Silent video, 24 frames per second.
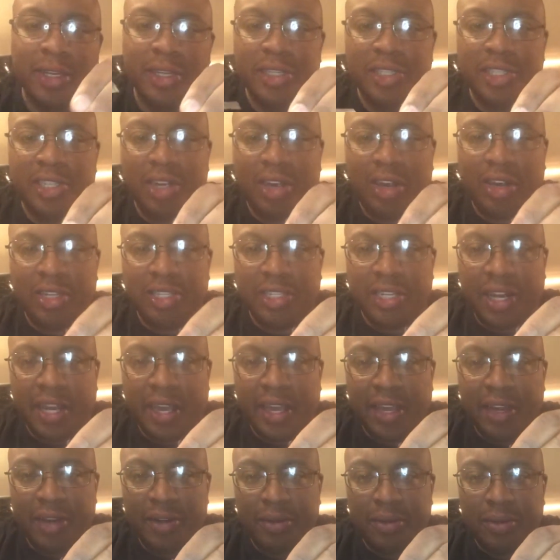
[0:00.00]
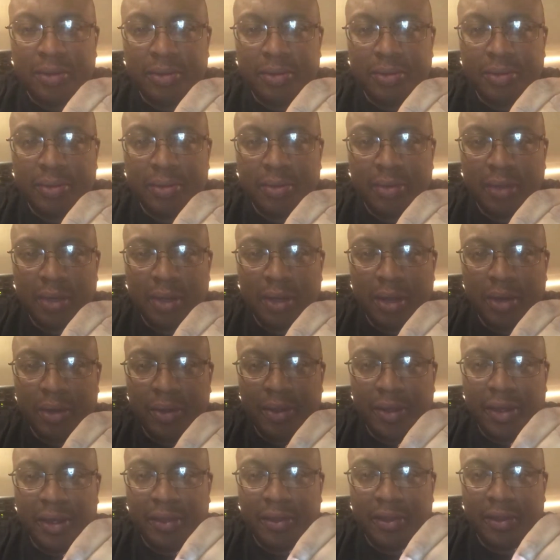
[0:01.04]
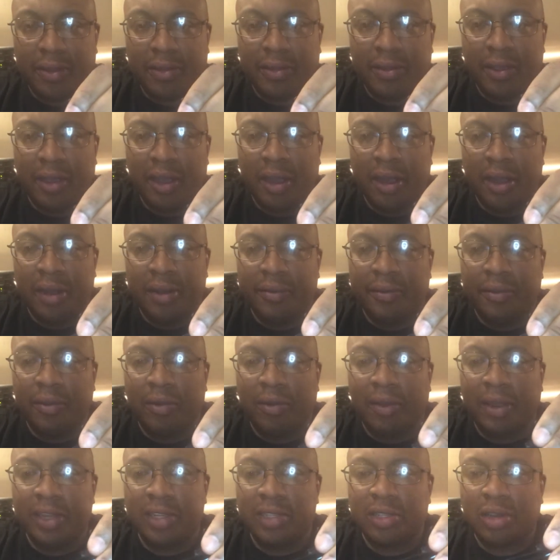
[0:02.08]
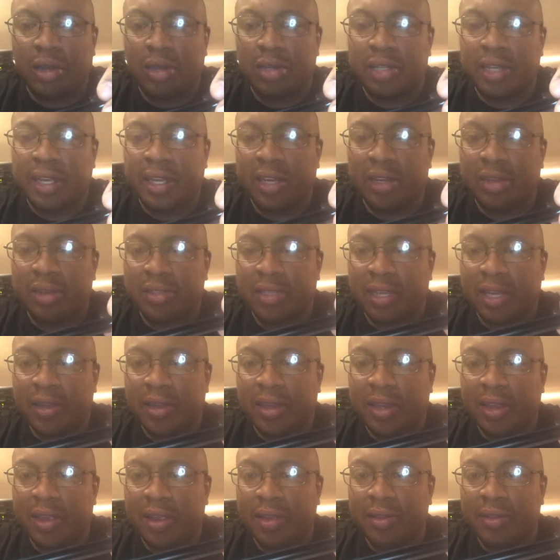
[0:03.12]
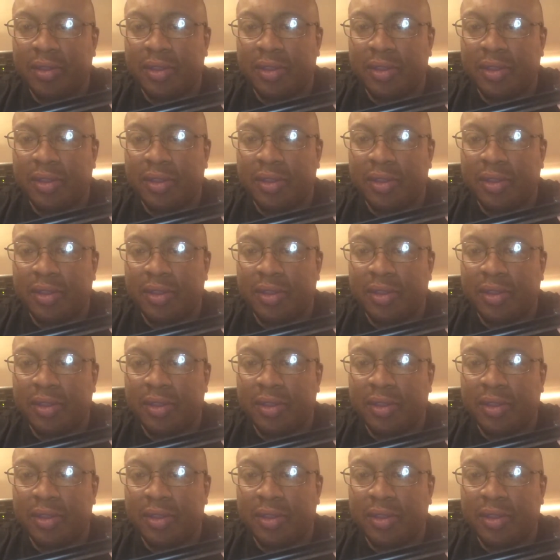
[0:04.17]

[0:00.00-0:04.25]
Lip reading: charging handle. I know there's a ton of great charging handles out here.